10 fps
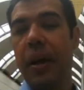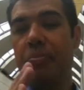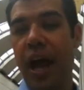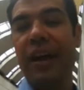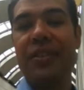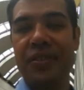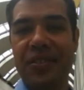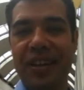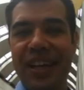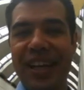
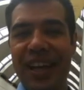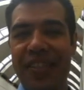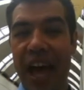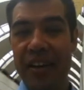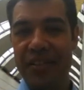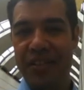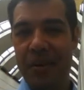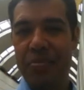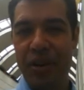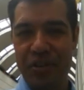practice that
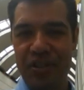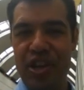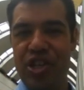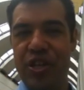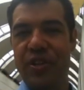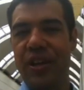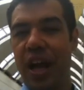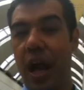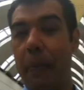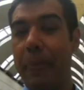pronunciation,
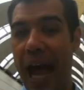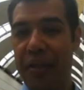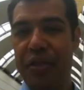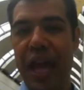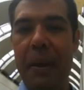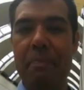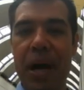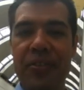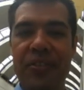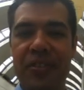bath and
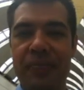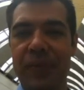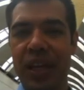bus.